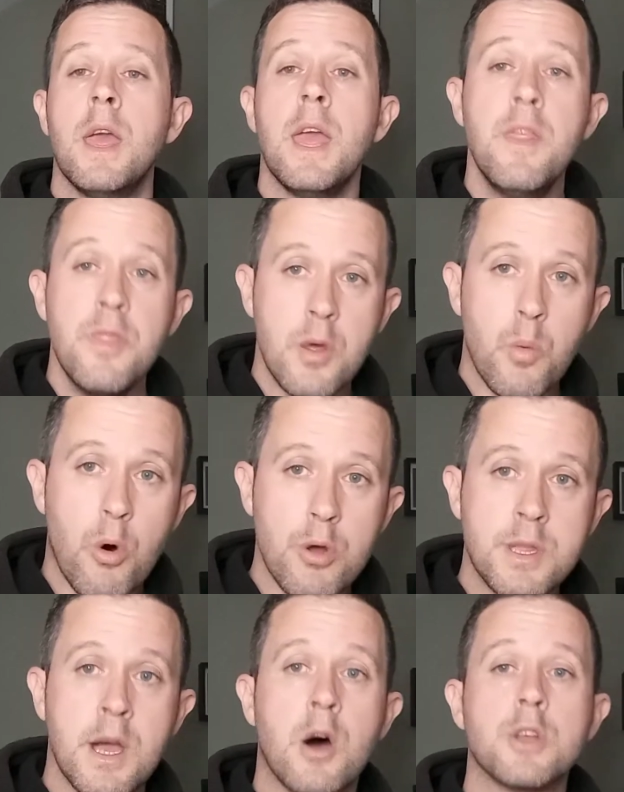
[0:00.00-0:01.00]
in the
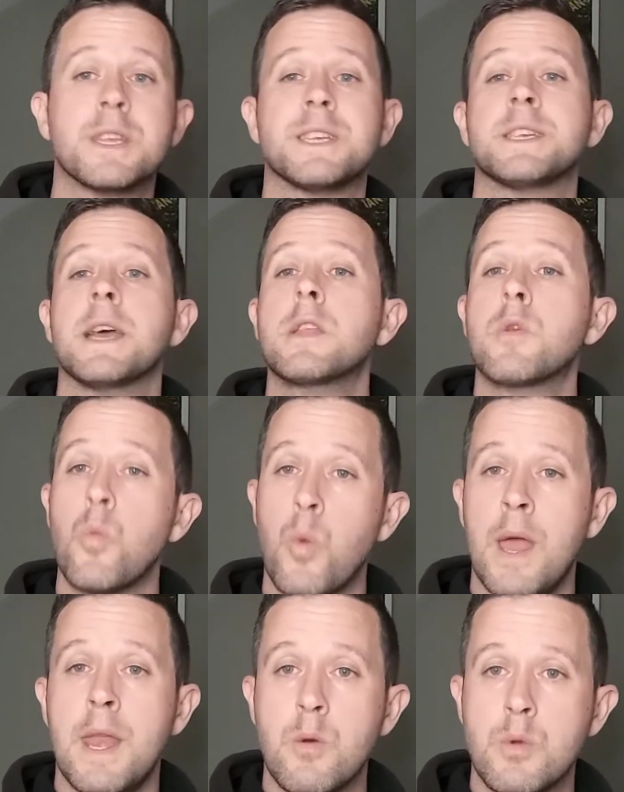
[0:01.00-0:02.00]
water or to sight
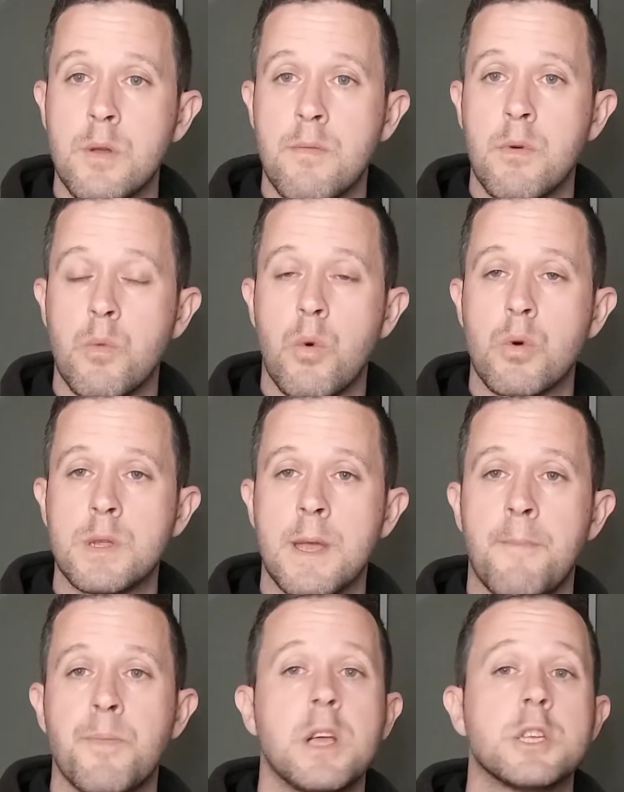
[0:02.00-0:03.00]
when out of the water.